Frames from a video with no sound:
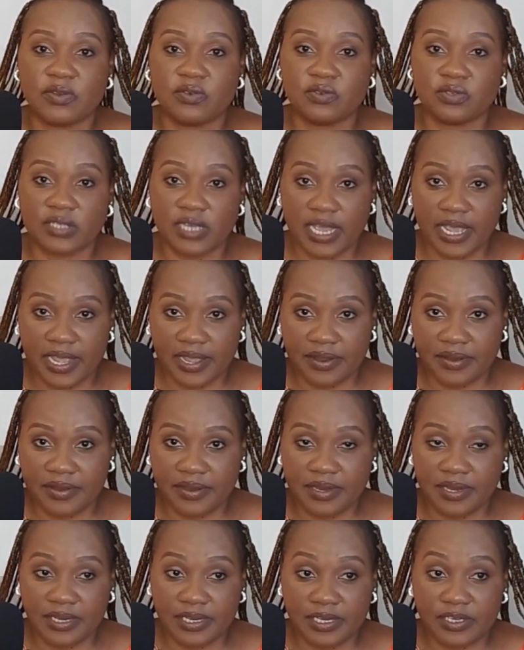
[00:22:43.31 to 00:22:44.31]
because
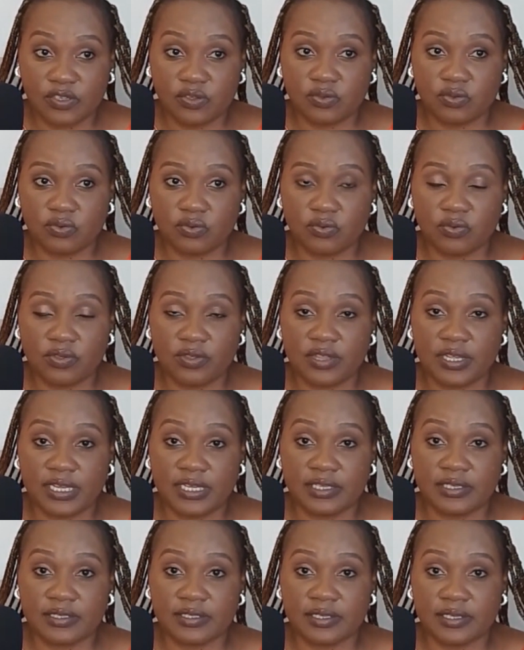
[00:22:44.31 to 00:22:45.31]
I need to know
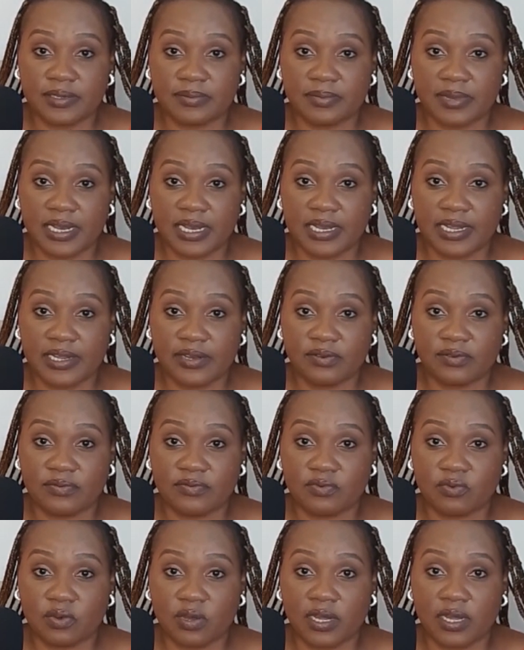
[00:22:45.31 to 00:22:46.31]
things in my line
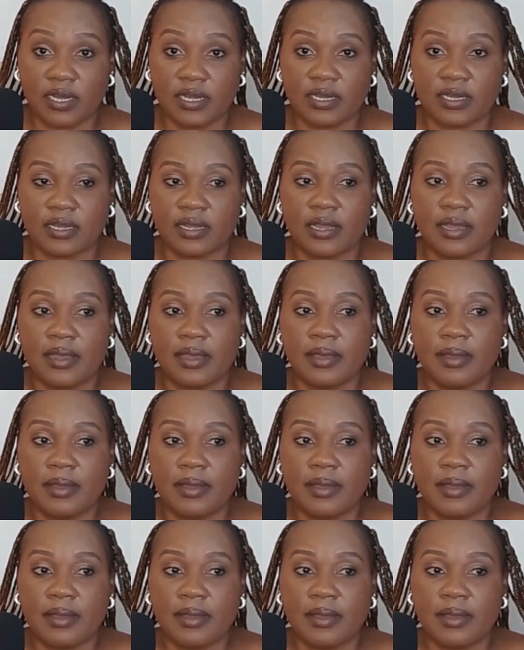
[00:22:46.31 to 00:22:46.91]
of work,